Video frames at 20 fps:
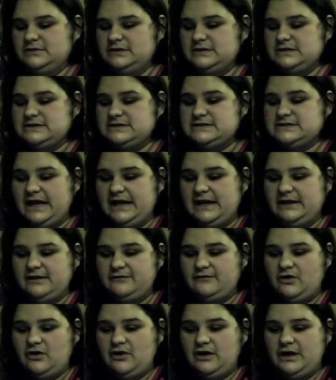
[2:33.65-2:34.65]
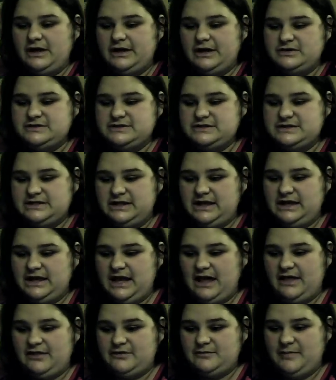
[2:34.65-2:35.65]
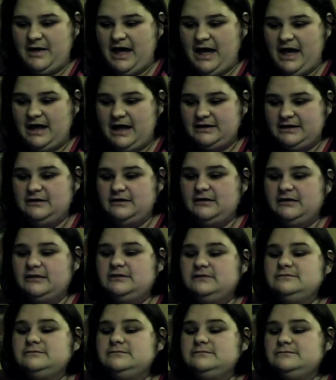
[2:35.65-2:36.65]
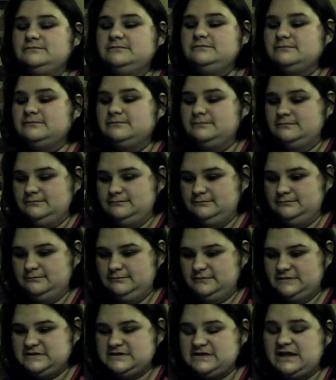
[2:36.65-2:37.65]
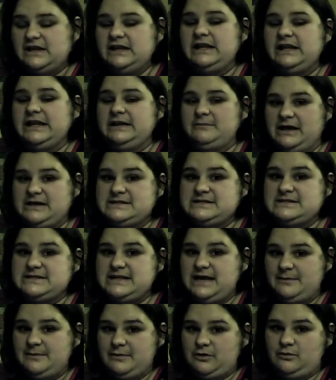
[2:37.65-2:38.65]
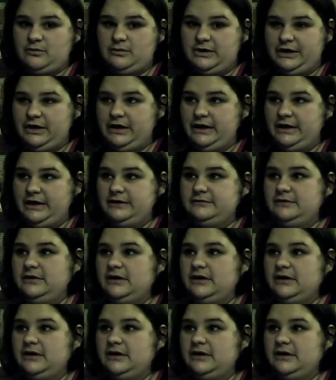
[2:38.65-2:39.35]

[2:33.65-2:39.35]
Second of all, I used the other pad to clean my stomach really good,